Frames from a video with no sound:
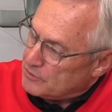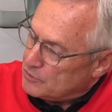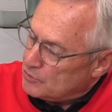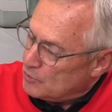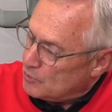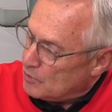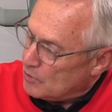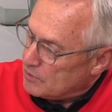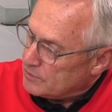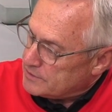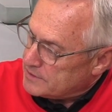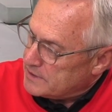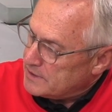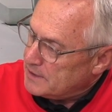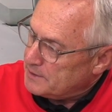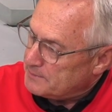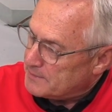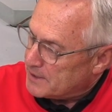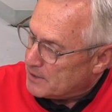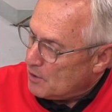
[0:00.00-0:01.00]
your
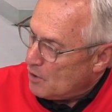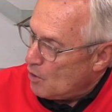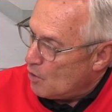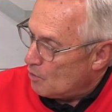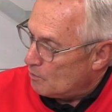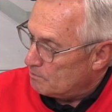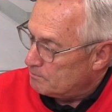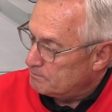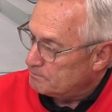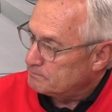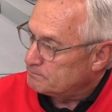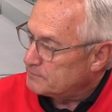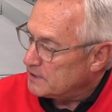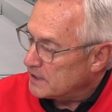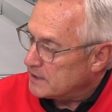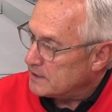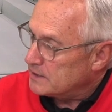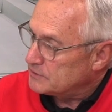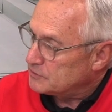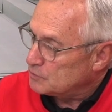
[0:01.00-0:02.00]
team at home,
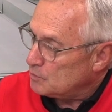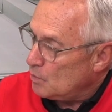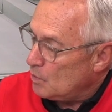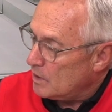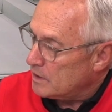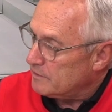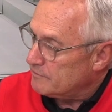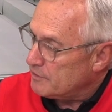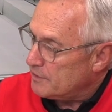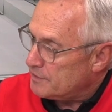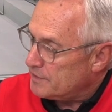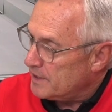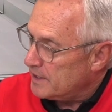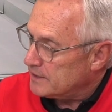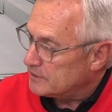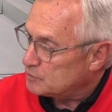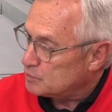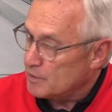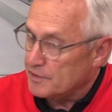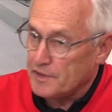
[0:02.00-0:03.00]
because one of the
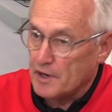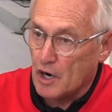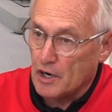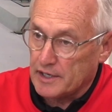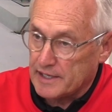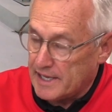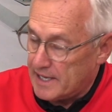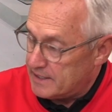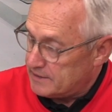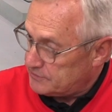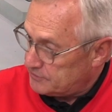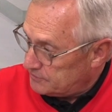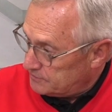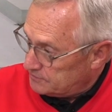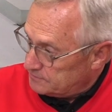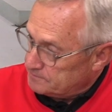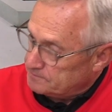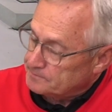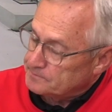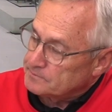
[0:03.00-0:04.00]
things with our
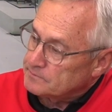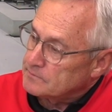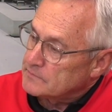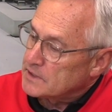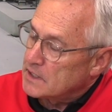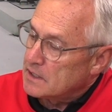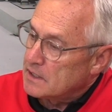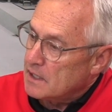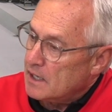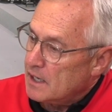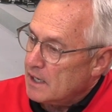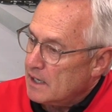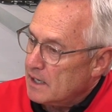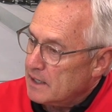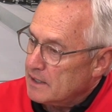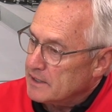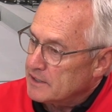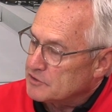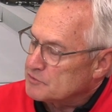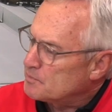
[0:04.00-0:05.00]
guests,
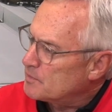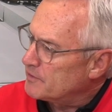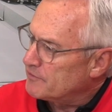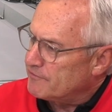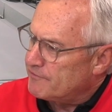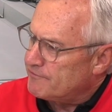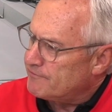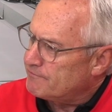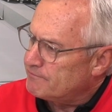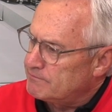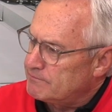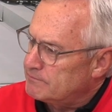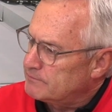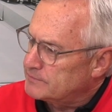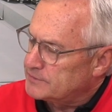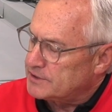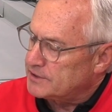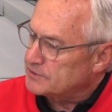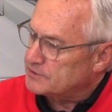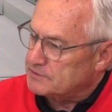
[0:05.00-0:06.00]
it's been
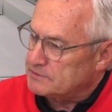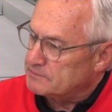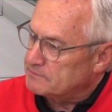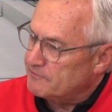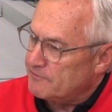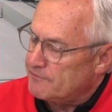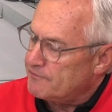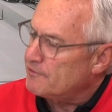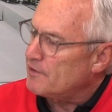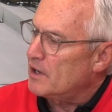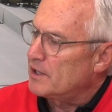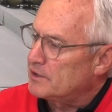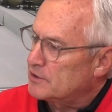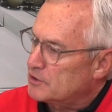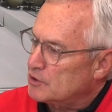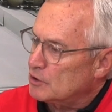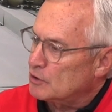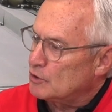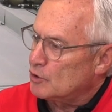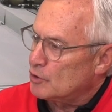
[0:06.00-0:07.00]
just fun
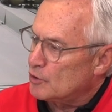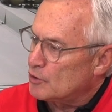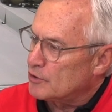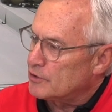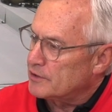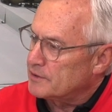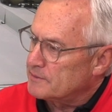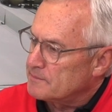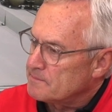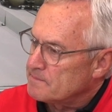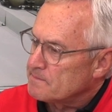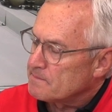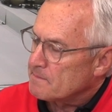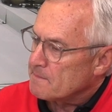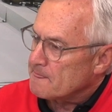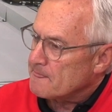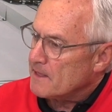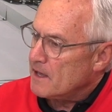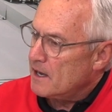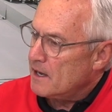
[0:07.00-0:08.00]
to learn
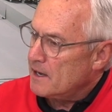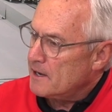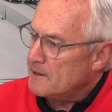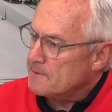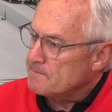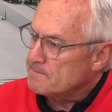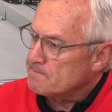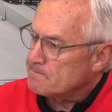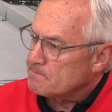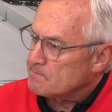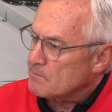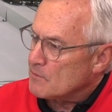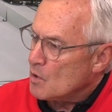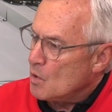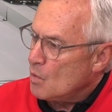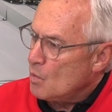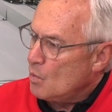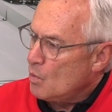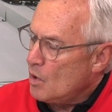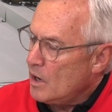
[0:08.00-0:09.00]

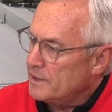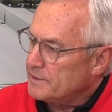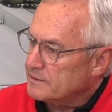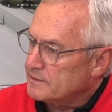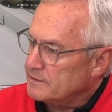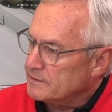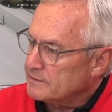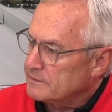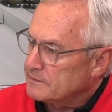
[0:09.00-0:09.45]
what